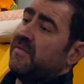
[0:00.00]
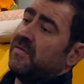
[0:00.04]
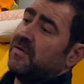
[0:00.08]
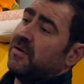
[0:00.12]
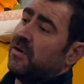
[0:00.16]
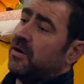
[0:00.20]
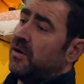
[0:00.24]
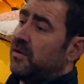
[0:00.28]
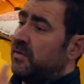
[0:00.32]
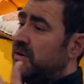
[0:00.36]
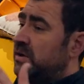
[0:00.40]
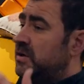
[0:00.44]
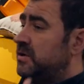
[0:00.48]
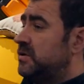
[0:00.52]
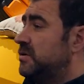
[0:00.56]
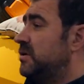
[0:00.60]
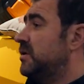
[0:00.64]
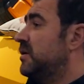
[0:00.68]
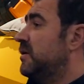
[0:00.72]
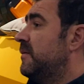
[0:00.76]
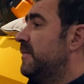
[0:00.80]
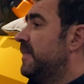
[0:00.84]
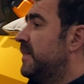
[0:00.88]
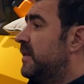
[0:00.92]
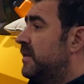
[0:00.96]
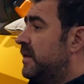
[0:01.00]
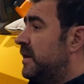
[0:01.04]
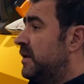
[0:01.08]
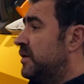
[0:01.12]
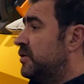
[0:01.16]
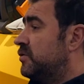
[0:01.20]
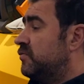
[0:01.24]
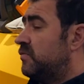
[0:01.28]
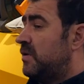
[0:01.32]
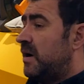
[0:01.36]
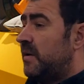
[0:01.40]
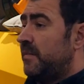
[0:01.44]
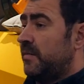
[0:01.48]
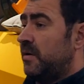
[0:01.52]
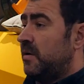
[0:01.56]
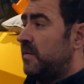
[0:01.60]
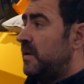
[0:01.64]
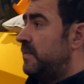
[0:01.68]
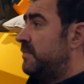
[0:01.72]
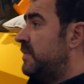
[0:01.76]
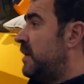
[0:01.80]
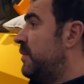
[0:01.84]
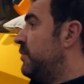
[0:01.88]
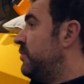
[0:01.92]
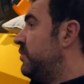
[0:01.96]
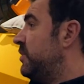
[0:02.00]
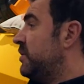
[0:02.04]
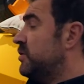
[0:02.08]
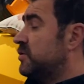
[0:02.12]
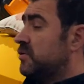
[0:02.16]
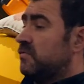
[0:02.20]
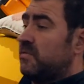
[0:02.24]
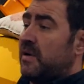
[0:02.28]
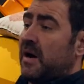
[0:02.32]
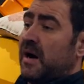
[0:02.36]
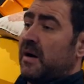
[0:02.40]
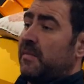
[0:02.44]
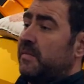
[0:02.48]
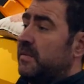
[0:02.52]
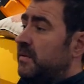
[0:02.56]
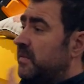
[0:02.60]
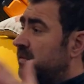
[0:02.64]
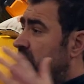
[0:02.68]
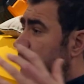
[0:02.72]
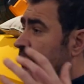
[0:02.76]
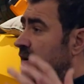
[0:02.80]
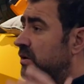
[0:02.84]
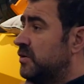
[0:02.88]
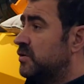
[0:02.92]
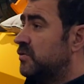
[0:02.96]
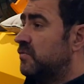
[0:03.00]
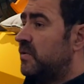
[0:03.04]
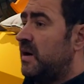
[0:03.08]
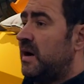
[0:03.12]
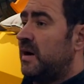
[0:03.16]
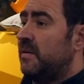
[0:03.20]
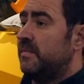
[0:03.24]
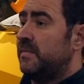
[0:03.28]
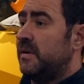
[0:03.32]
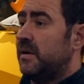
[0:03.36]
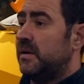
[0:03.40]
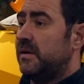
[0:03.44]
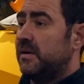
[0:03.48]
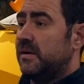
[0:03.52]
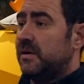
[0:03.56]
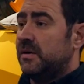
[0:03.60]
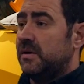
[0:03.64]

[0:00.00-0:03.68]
I've got all these things around me, all my memories around me, the things around me.